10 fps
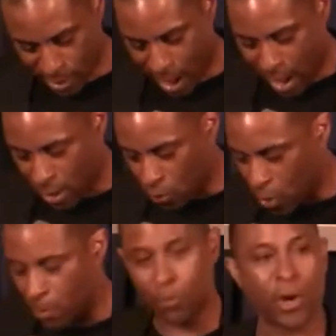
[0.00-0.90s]
I had a
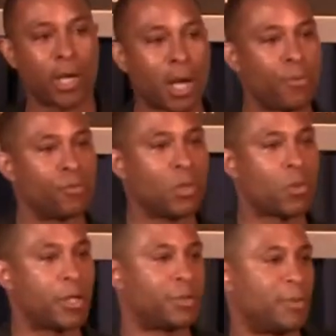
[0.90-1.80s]
woman break up with me
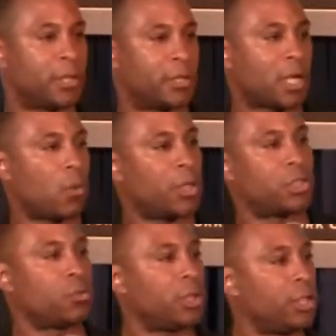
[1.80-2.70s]
once because I
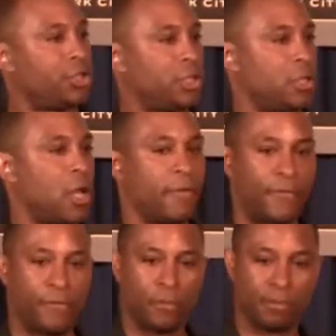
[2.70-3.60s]
wasn't religious enough.
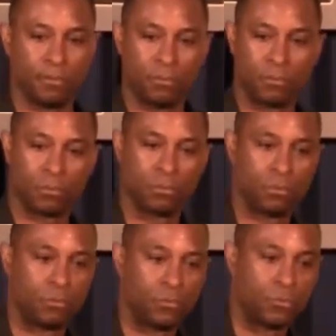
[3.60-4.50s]

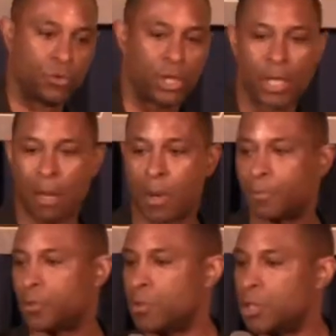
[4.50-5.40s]
She came
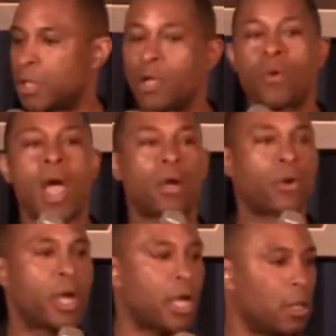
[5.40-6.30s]
up to me and said,
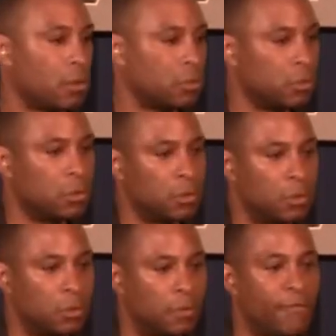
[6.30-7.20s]
Gregory,
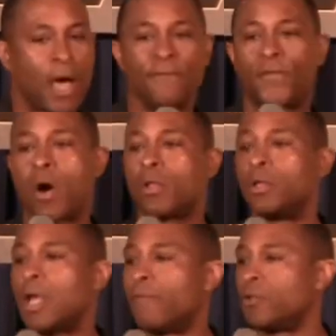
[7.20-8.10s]
if I fall
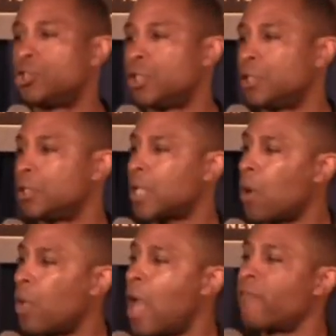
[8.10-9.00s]
in love with Jesus,
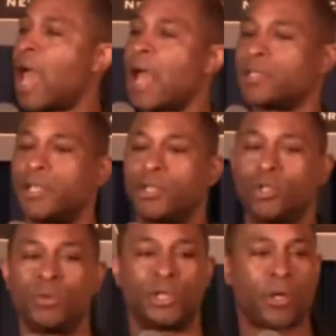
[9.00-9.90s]
I will have access
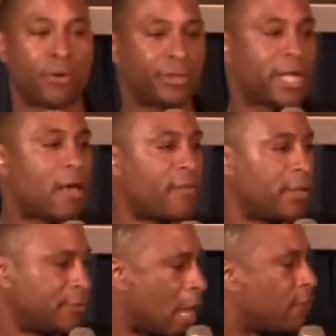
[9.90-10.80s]
to eternal
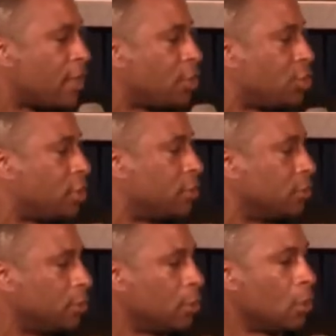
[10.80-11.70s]

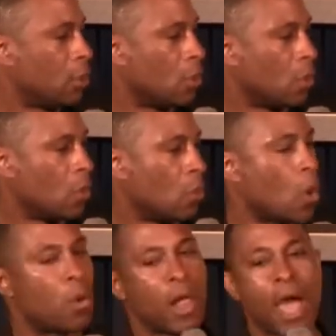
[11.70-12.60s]
salvation.
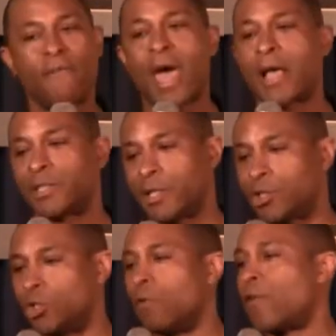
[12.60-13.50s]
What will I have
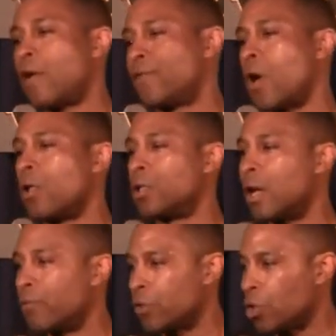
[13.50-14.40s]
access to if I fall in
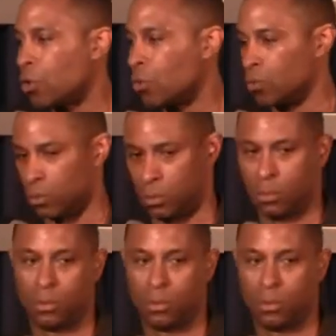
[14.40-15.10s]
love with you?